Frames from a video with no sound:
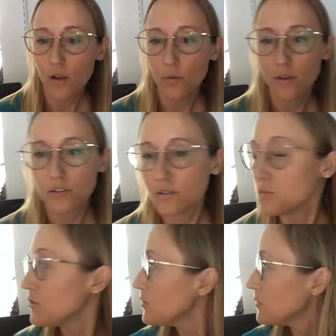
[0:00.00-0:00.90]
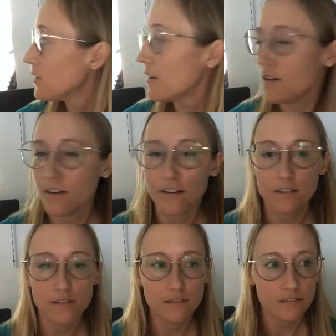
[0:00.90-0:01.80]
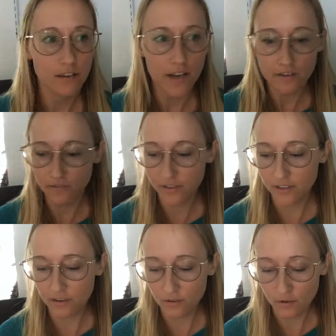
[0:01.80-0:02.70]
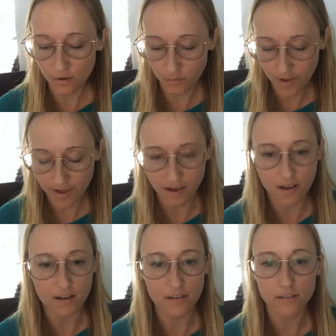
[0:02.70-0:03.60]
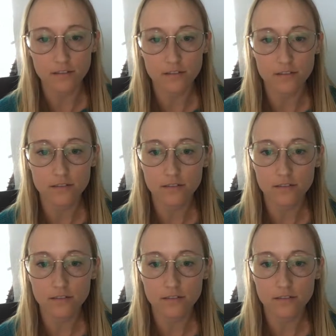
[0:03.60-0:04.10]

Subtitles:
welcome to our live video about